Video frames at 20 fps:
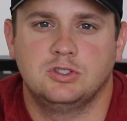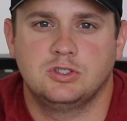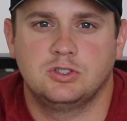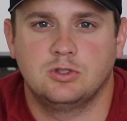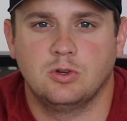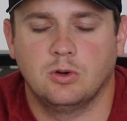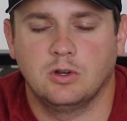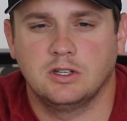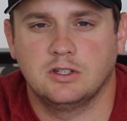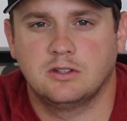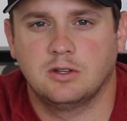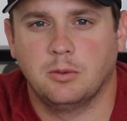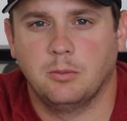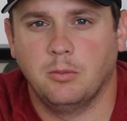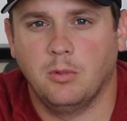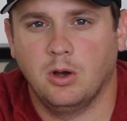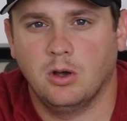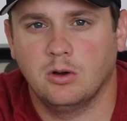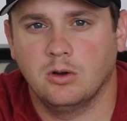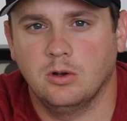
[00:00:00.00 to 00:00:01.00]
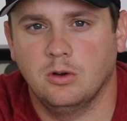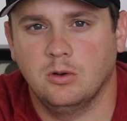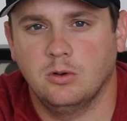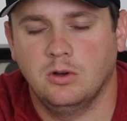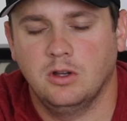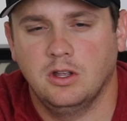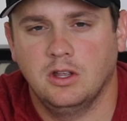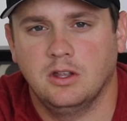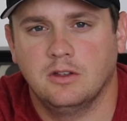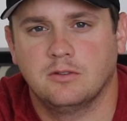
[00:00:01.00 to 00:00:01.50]
Join
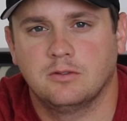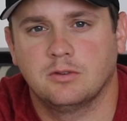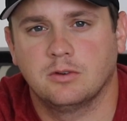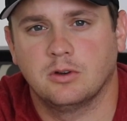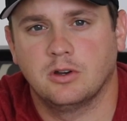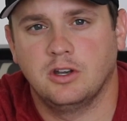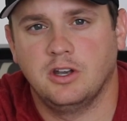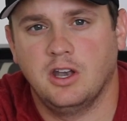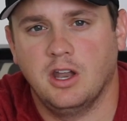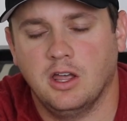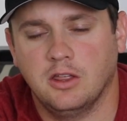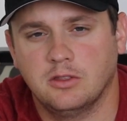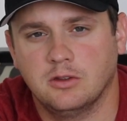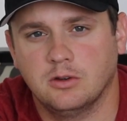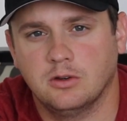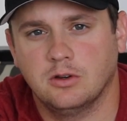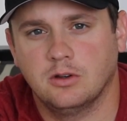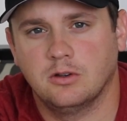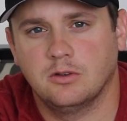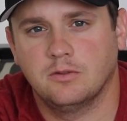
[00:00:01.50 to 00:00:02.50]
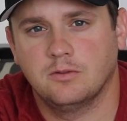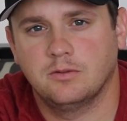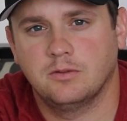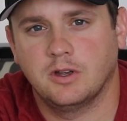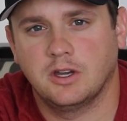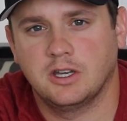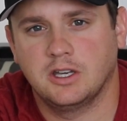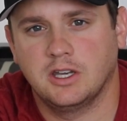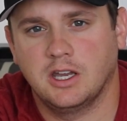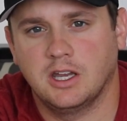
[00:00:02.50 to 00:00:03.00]
tomorrow for another
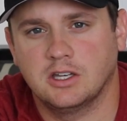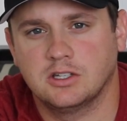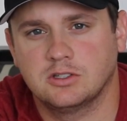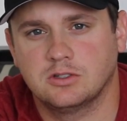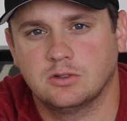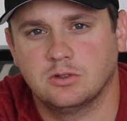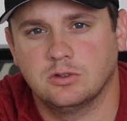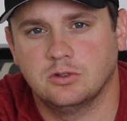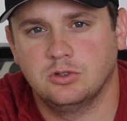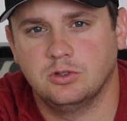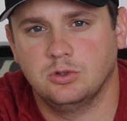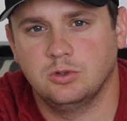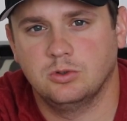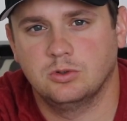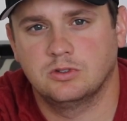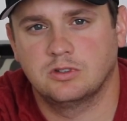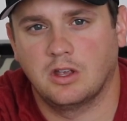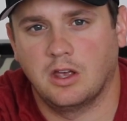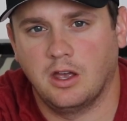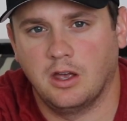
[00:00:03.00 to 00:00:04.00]
financial news